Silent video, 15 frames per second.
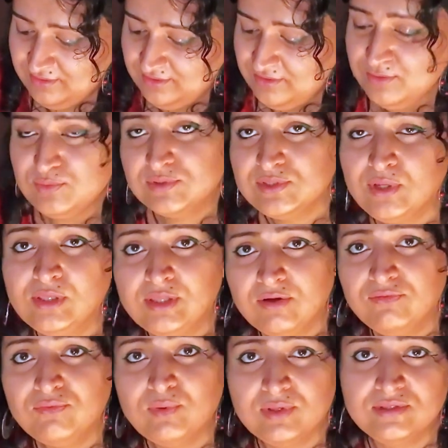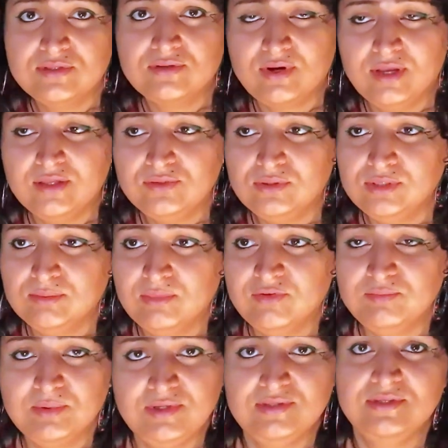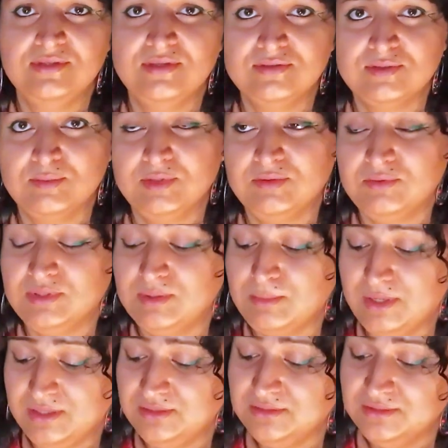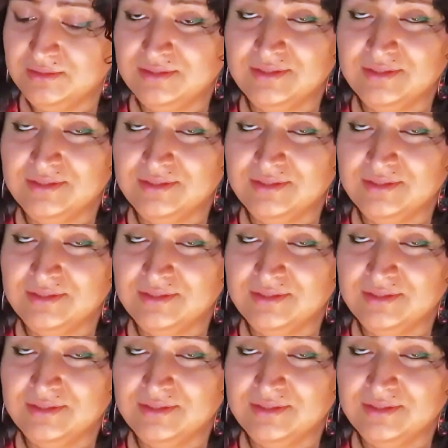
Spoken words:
He was told off once, right? I told him off because he did something really bad.